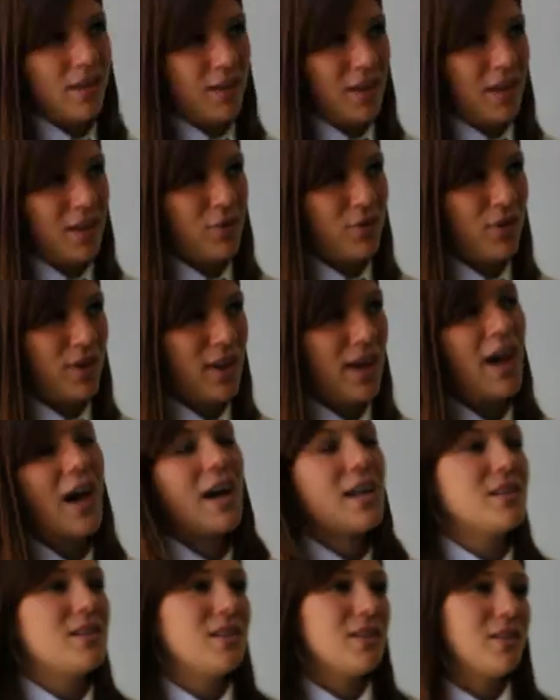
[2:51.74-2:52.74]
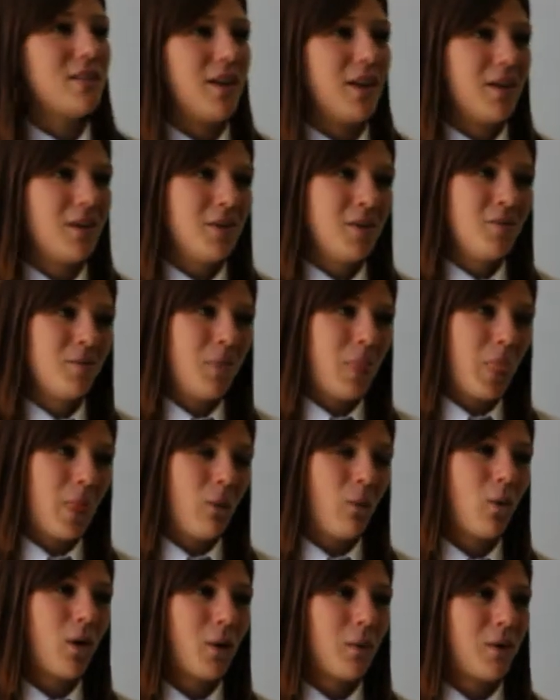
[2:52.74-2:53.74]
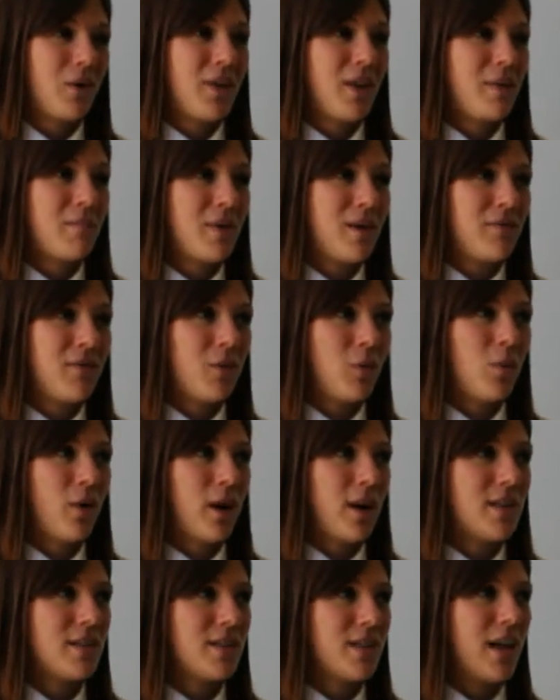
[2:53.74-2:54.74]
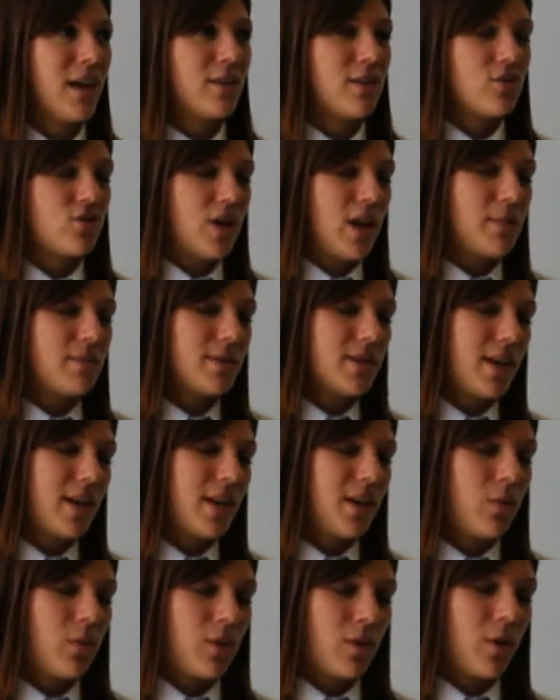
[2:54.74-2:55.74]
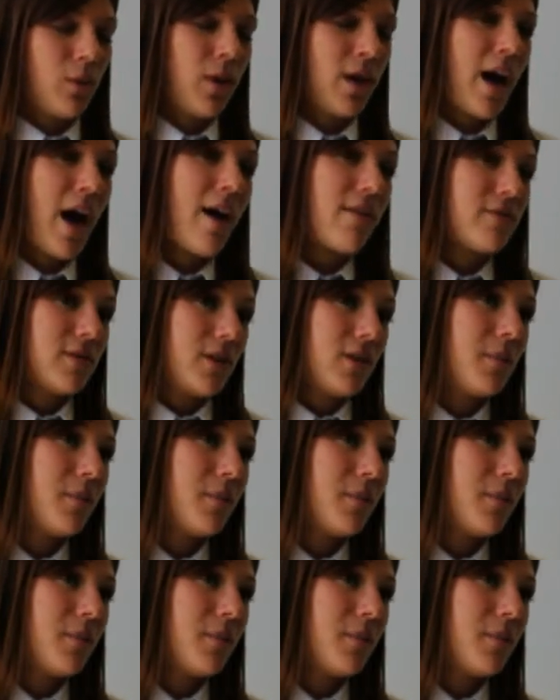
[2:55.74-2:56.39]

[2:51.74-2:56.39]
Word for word: Like, you really had to like work with them if you wanted to get the shapes that you were going after.